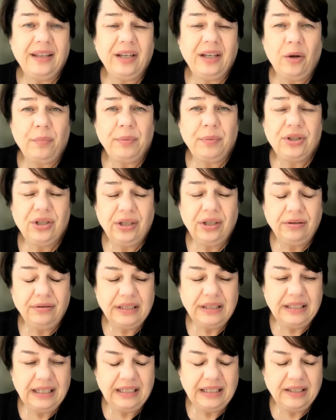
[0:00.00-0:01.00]
the
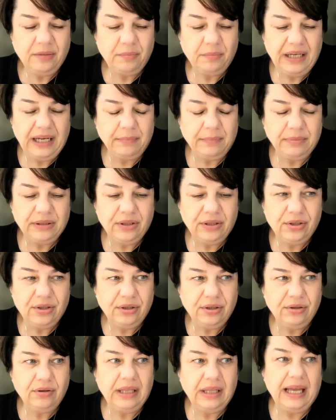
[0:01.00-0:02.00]
opportunity to be able to
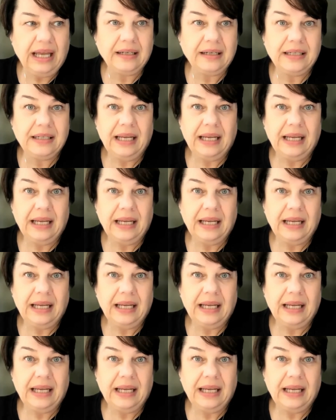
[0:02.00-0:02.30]
do that